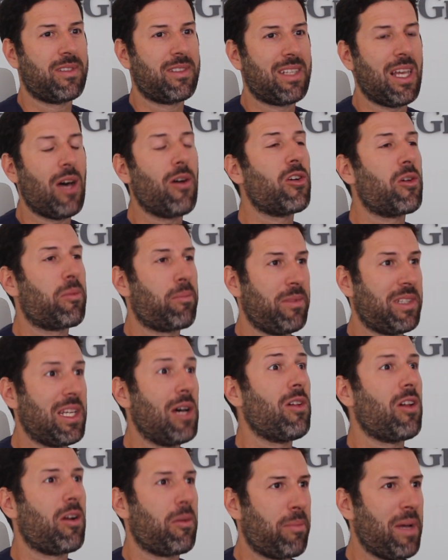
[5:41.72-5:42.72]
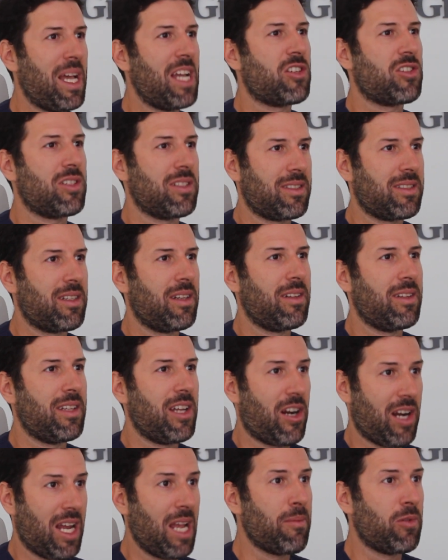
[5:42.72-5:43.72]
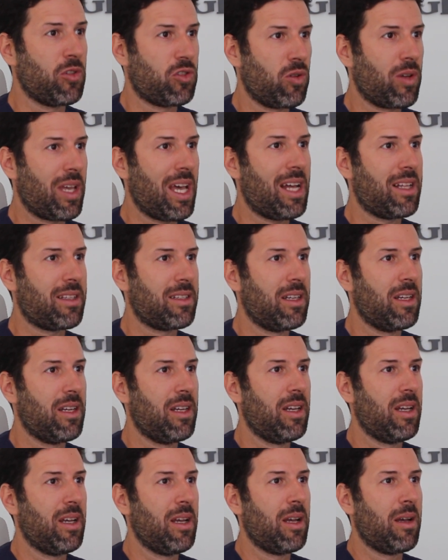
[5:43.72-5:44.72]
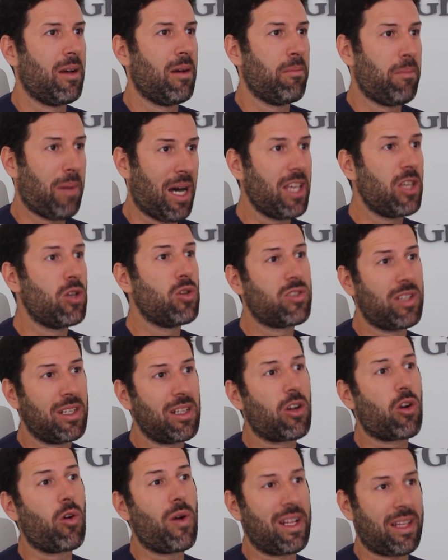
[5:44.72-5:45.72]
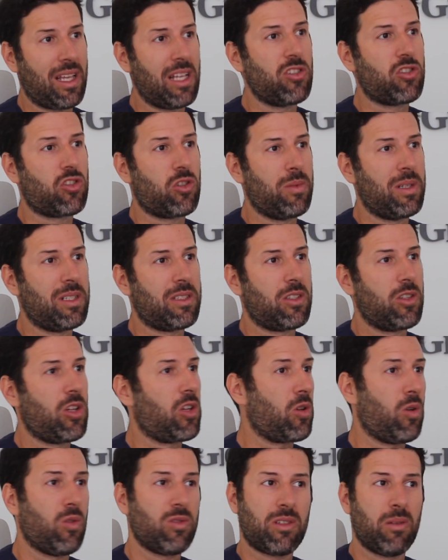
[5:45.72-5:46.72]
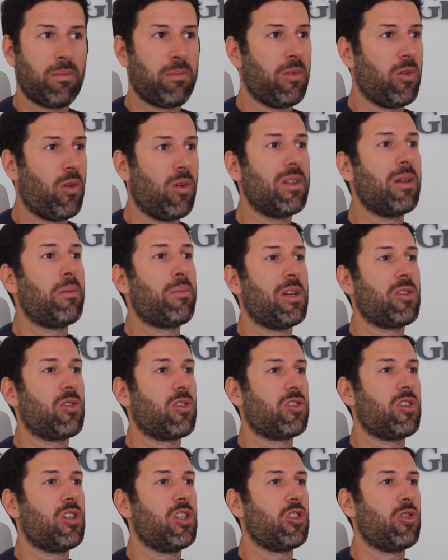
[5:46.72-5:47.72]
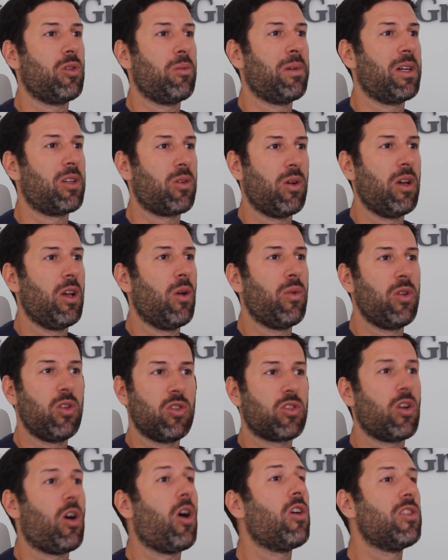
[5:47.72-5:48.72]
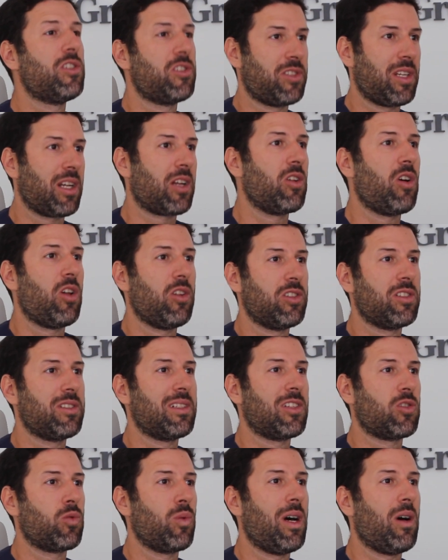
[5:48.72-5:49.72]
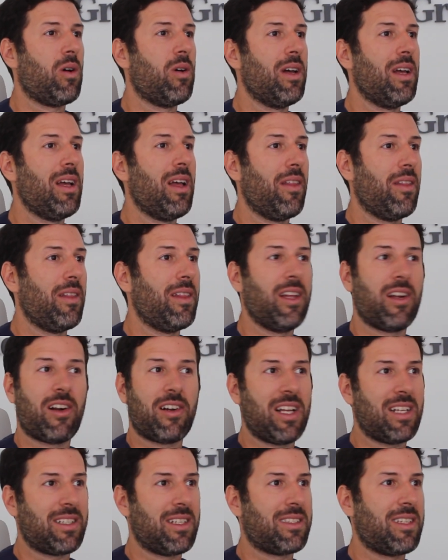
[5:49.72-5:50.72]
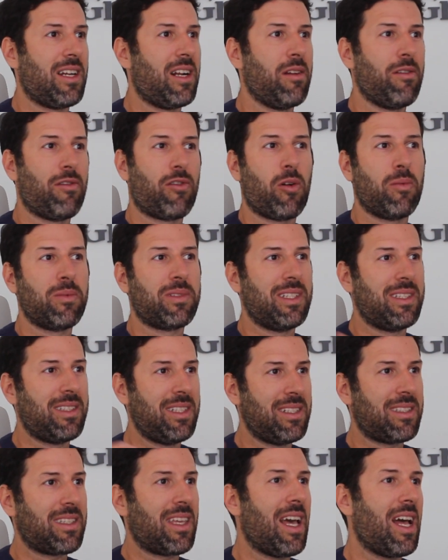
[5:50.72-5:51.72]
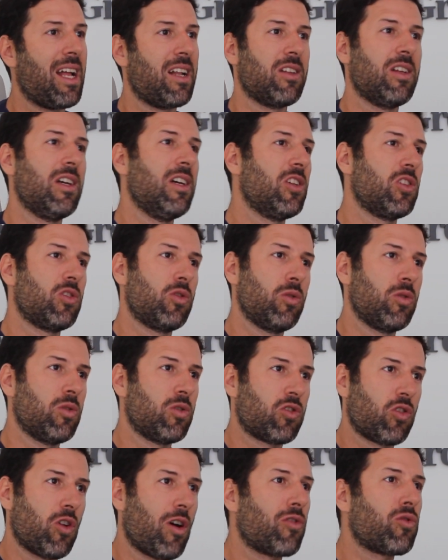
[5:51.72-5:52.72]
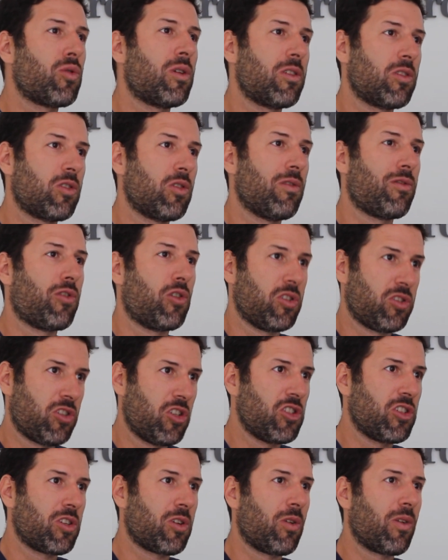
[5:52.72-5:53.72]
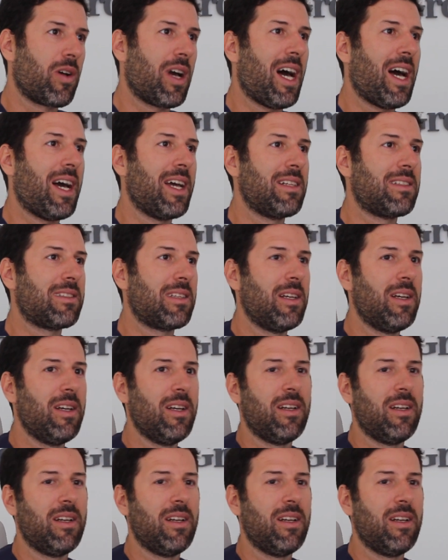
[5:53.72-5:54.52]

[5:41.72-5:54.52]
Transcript: tell our patients they are able to get by using the correct instruments, not only piezo surgery, but we use other technologies as well that are necessary, from CT scan to software for surgical guides,